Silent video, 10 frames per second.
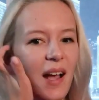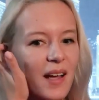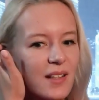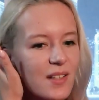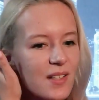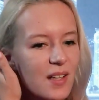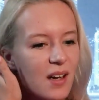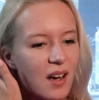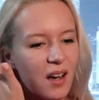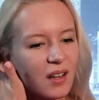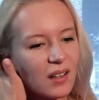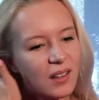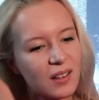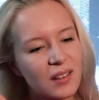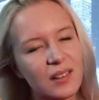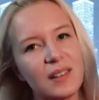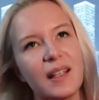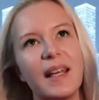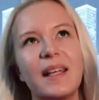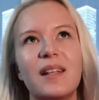And
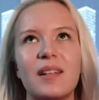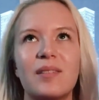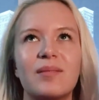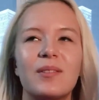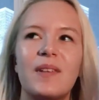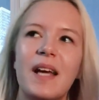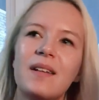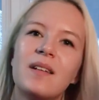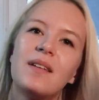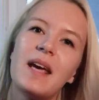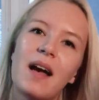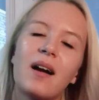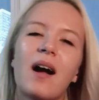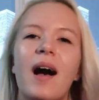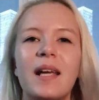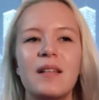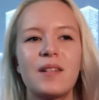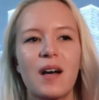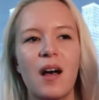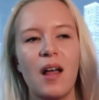like then they are
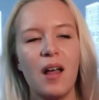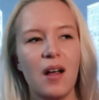kinda